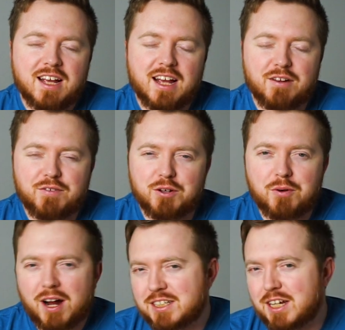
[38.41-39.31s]
And if you
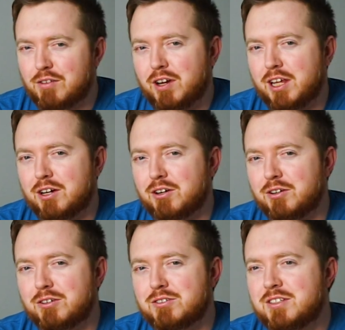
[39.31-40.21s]
watch that video,
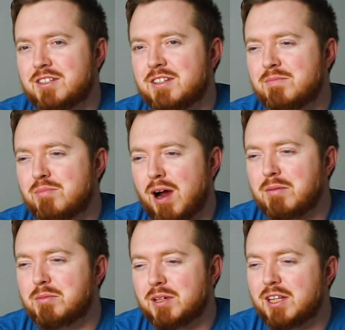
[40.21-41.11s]
you
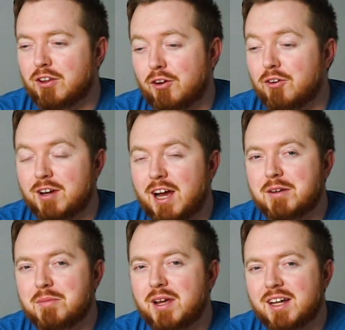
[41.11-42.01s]
probably learned how
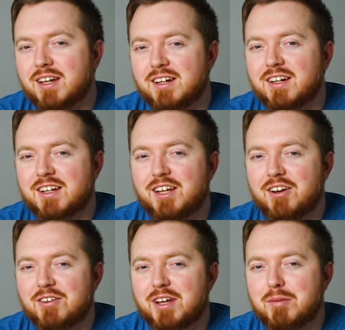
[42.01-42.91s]
to make a
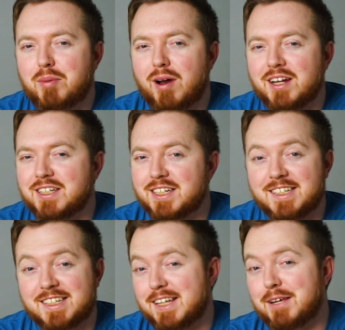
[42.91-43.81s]
kioke, but
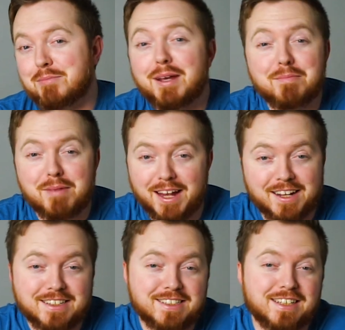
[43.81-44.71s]
didn't see me
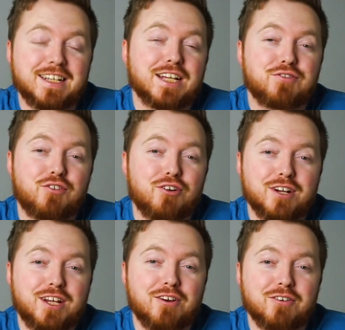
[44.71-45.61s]
make a successful
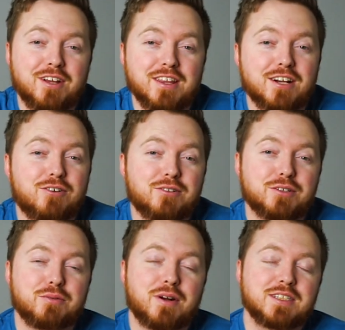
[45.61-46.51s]
kioke that'll hold
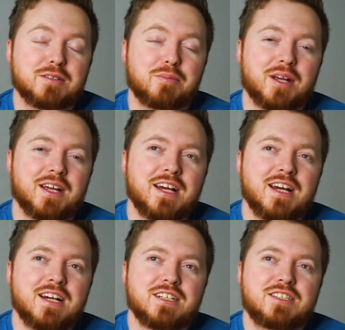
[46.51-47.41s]
the recipe.
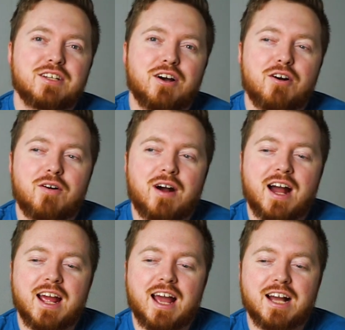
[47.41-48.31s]
So
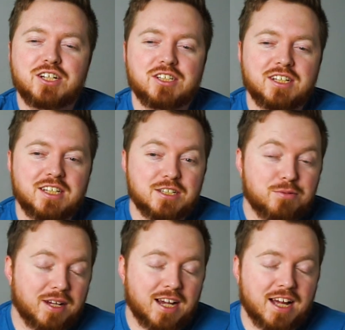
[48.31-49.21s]
I actually this
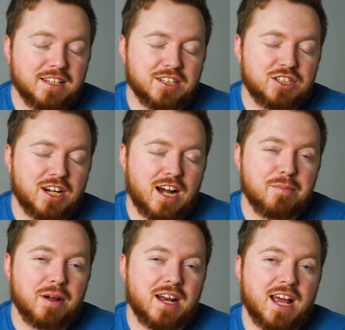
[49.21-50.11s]
week got in the
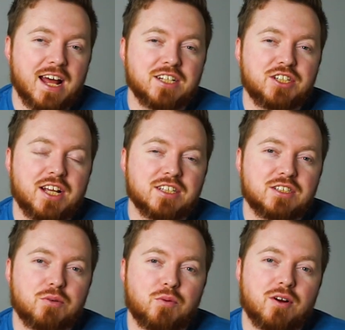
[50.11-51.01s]
shop and had a chance
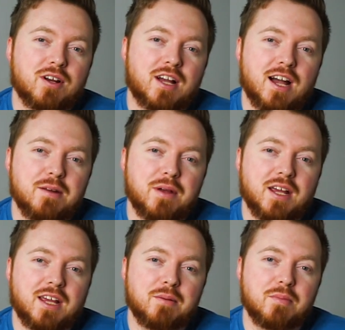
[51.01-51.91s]
to work on
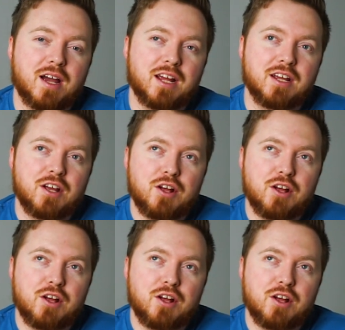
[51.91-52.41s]
making my